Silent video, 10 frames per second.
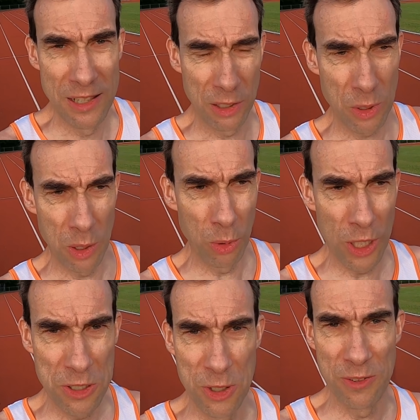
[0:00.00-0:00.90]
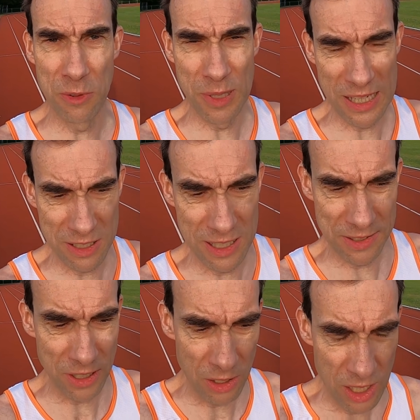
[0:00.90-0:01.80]
They're quite a wide shoe for me, actually.
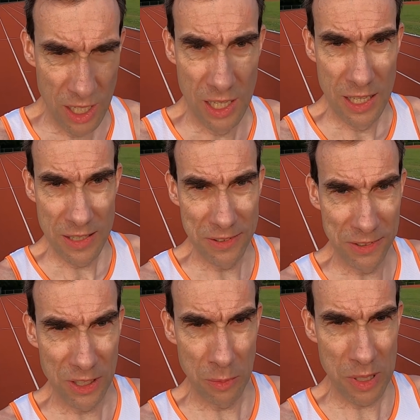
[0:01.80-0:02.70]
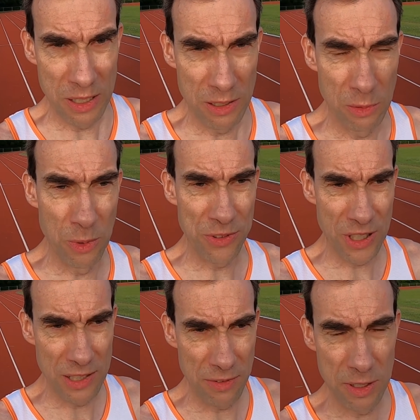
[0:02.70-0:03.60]
So this is going to be almost
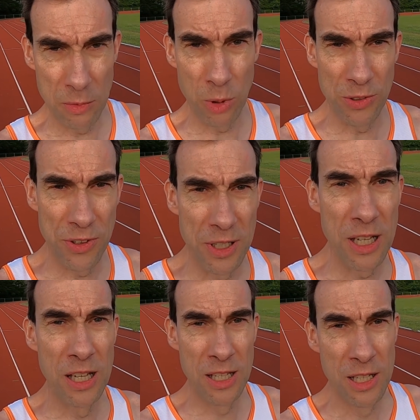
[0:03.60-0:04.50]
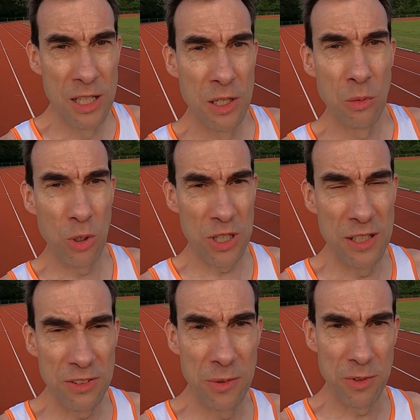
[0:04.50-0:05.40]
like what
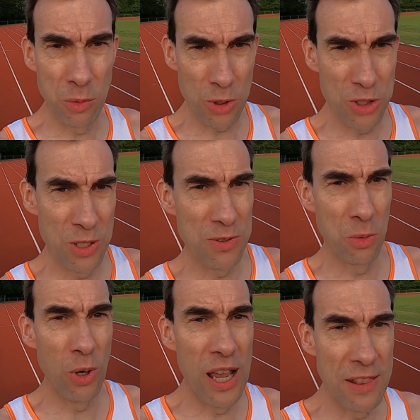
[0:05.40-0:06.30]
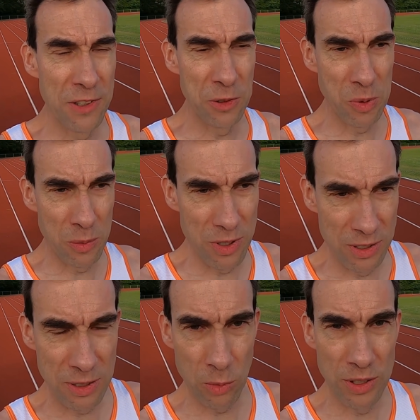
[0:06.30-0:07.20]
in terms of what shoe to wear. This is
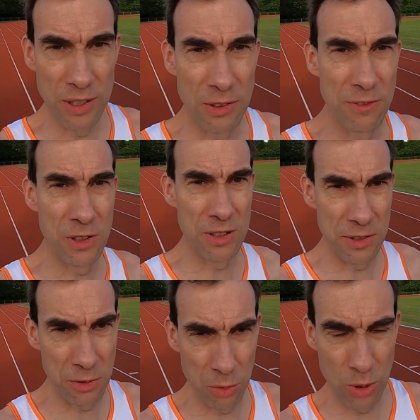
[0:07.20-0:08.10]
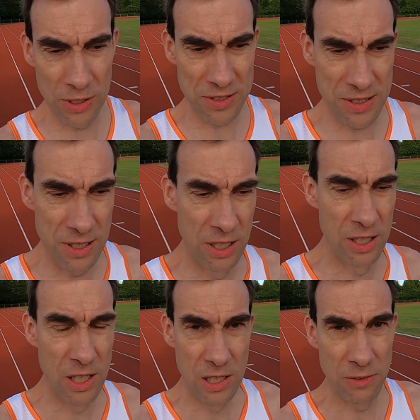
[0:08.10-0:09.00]
probably the one that I feel is the worst
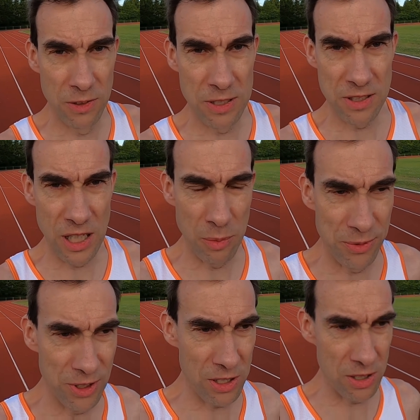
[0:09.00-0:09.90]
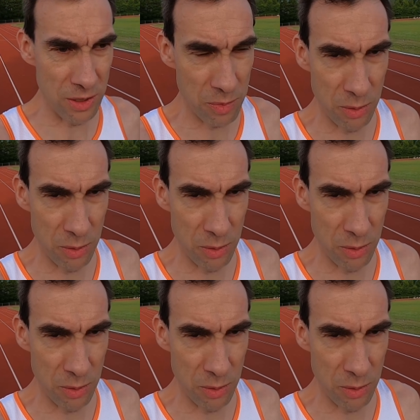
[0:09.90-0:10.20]
for this type of session.